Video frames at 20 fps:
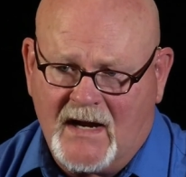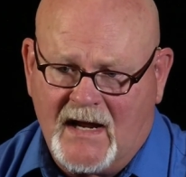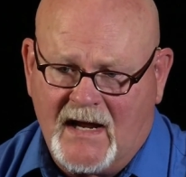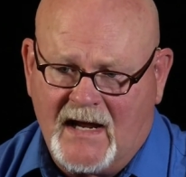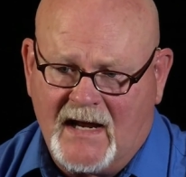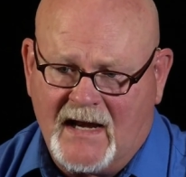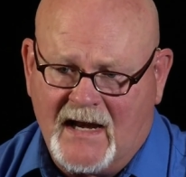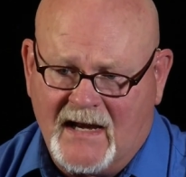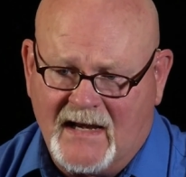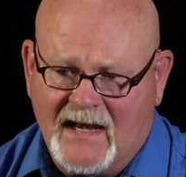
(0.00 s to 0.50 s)

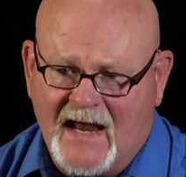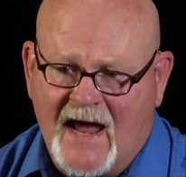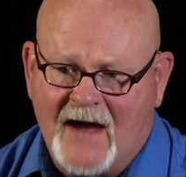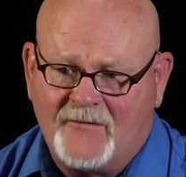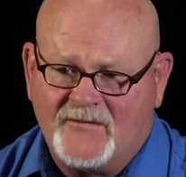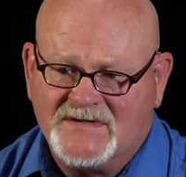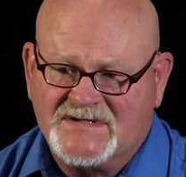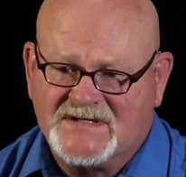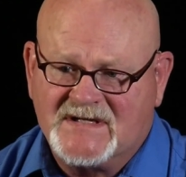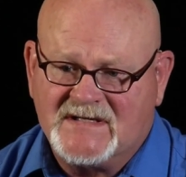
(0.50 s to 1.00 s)
and that
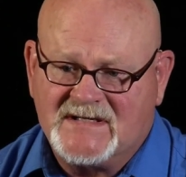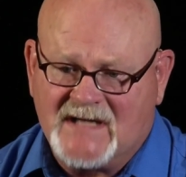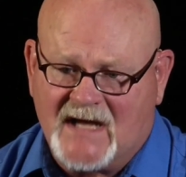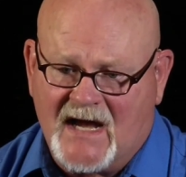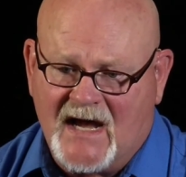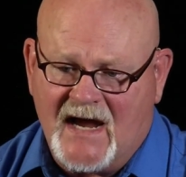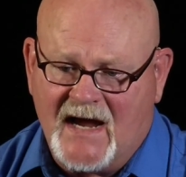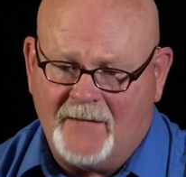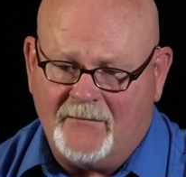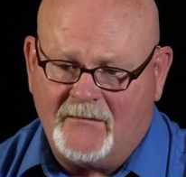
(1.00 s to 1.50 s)
was the
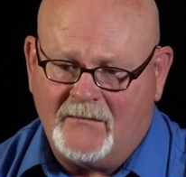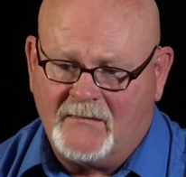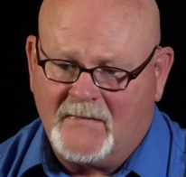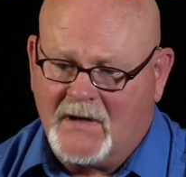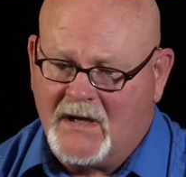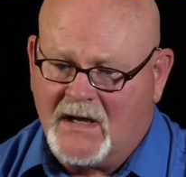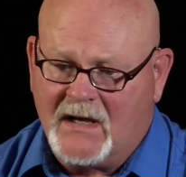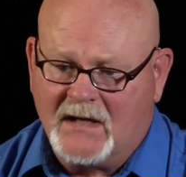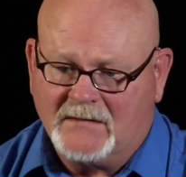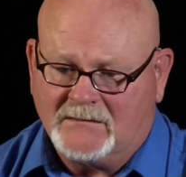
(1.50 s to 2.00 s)
time
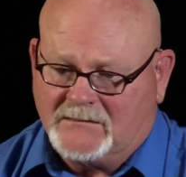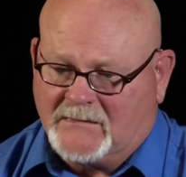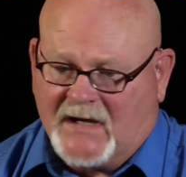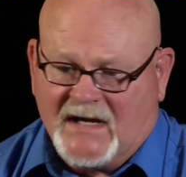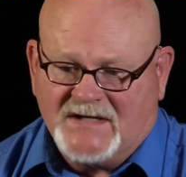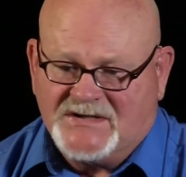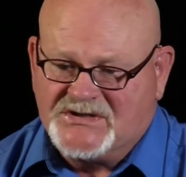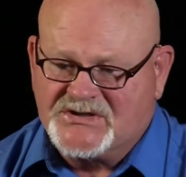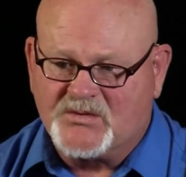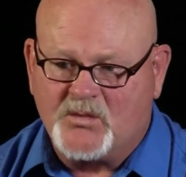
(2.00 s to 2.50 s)

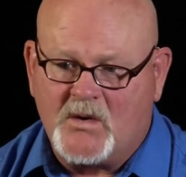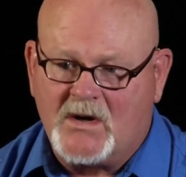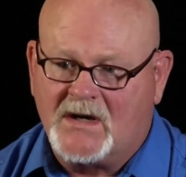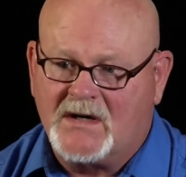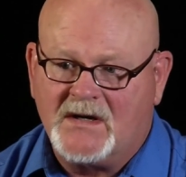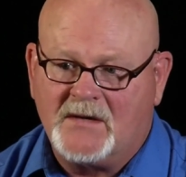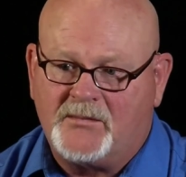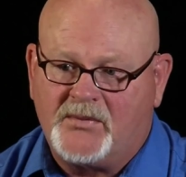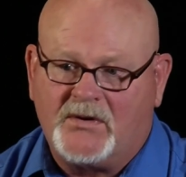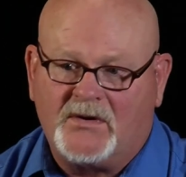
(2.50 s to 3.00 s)
I just wanted
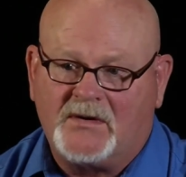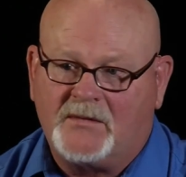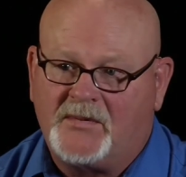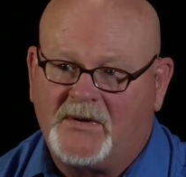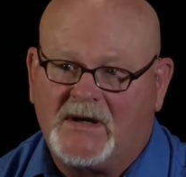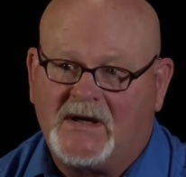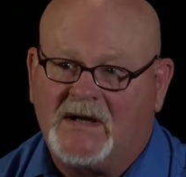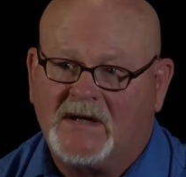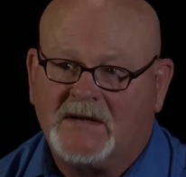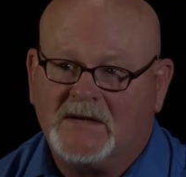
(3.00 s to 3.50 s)
to pull the
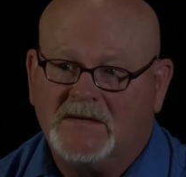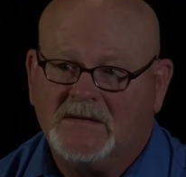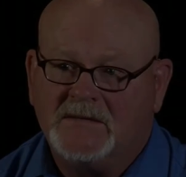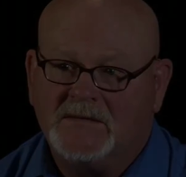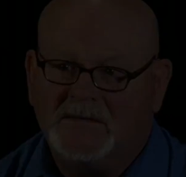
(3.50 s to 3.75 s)
plug.